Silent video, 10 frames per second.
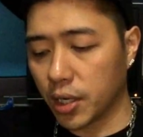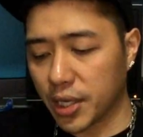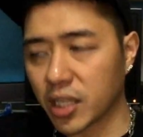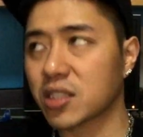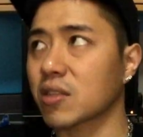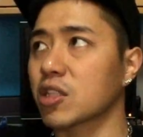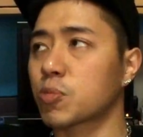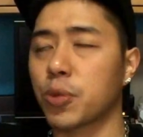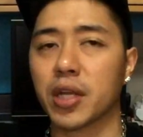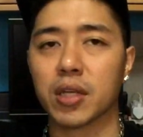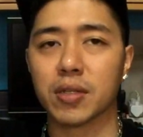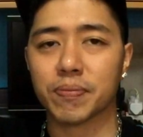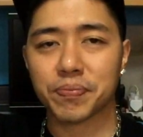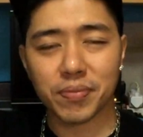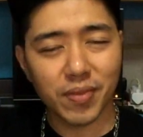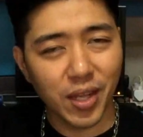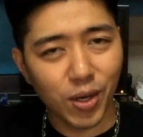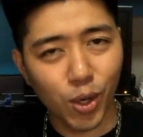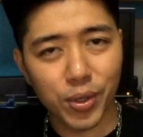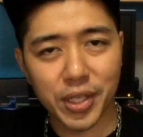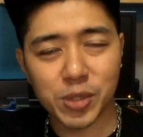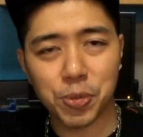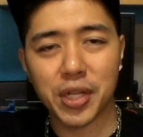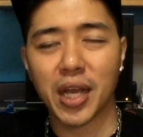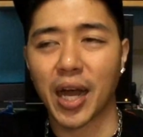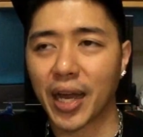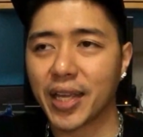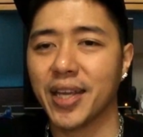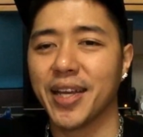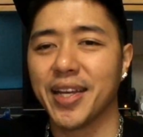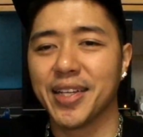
Yes, the spring load is pretty high,